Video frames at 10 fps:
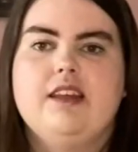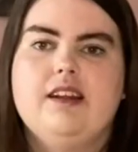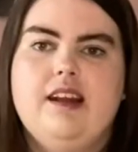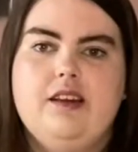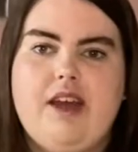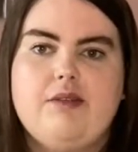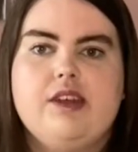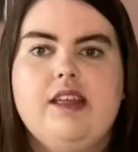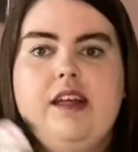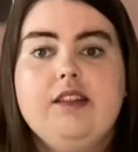and I love
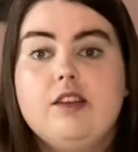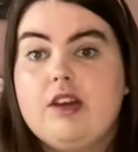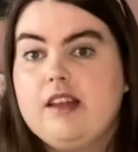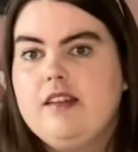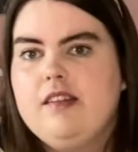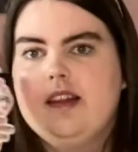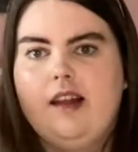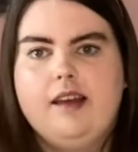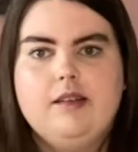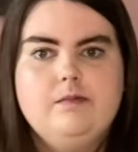having devices that
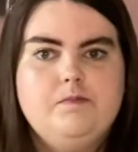like